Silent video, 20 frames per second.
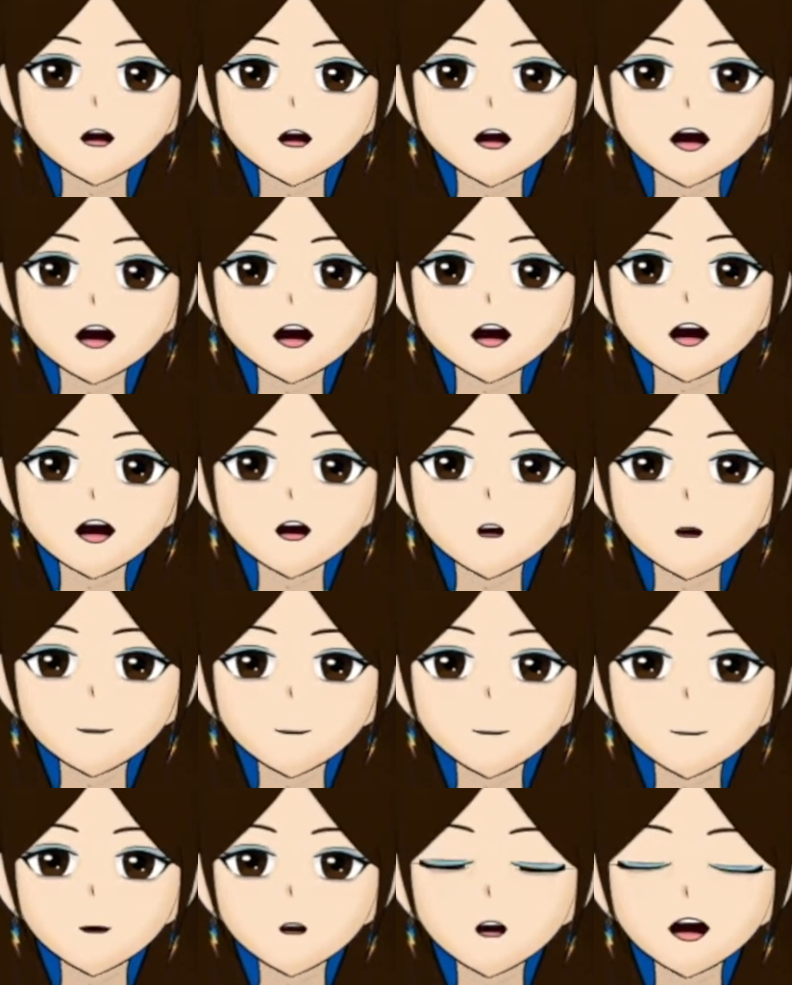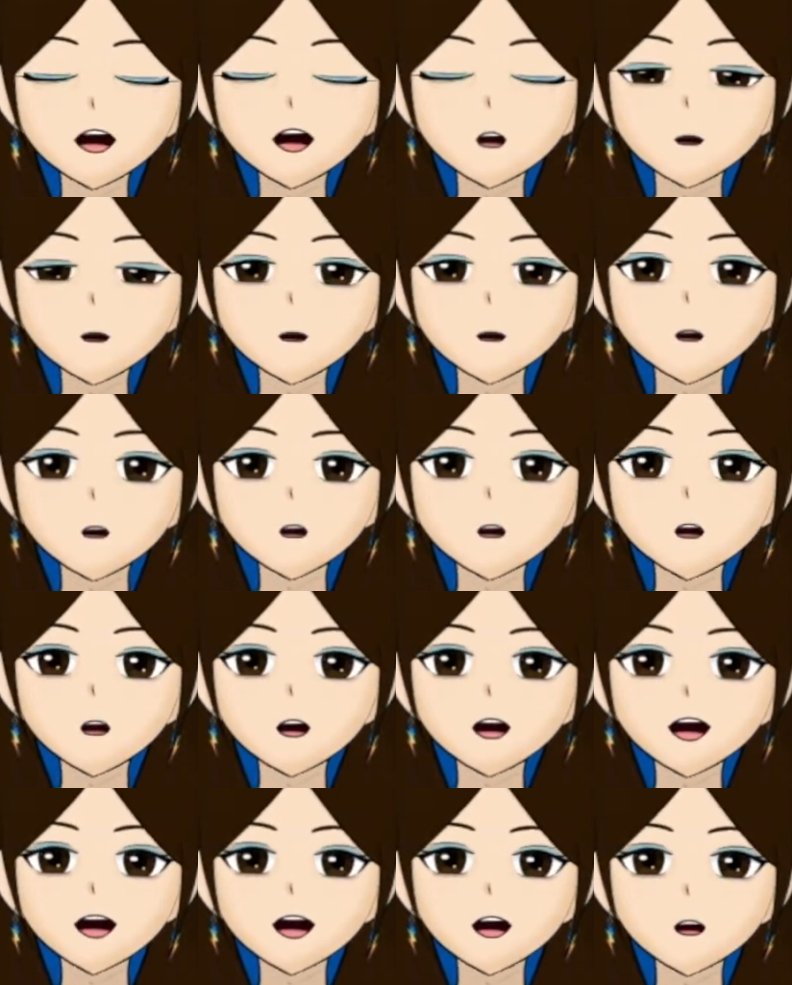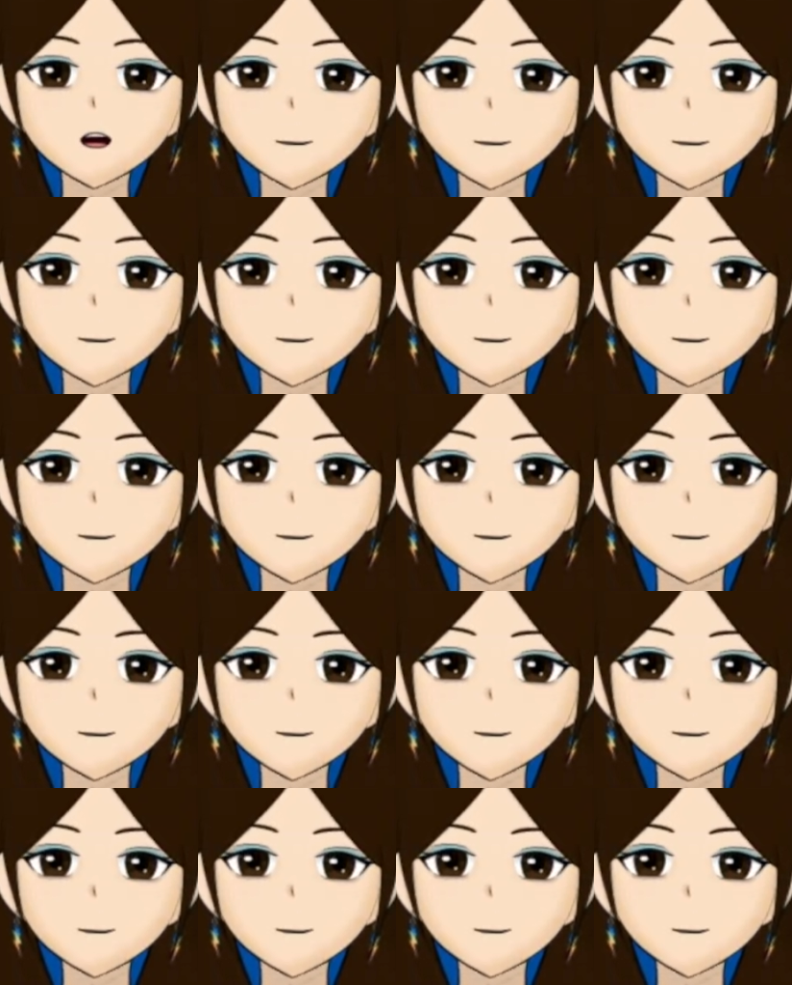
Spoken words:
but I'm not really feeling for it. Like,